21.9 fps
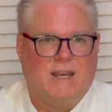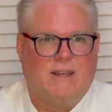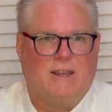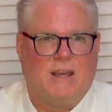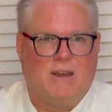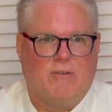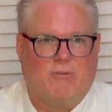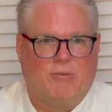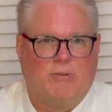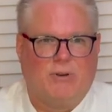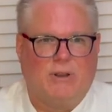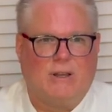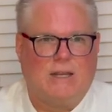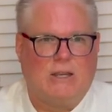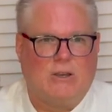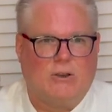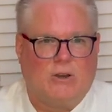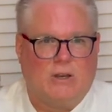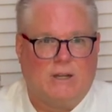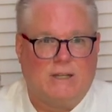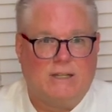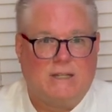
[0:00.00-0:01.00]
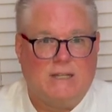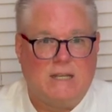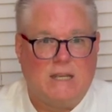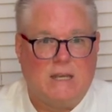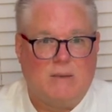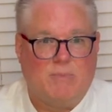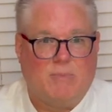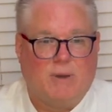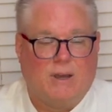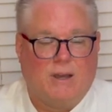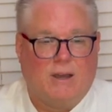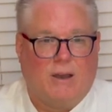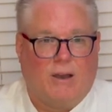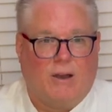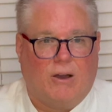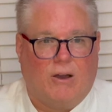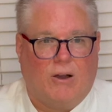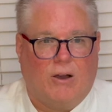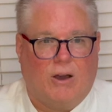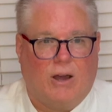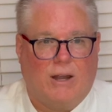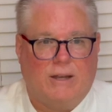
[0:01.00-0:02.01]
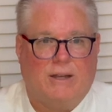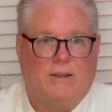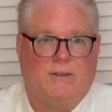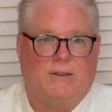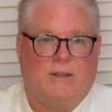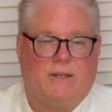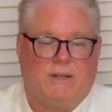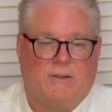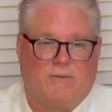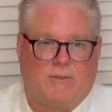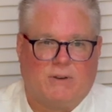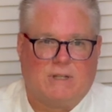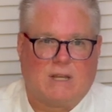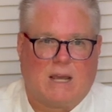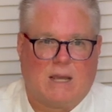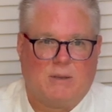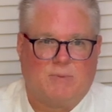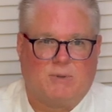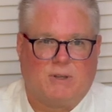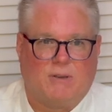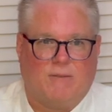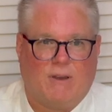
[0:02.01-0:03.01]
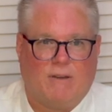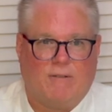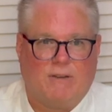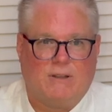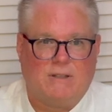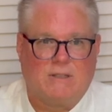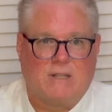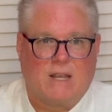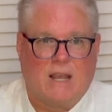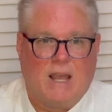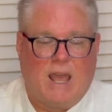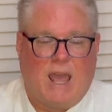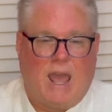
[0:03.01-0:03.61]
they've really gone deep on the different types of ovens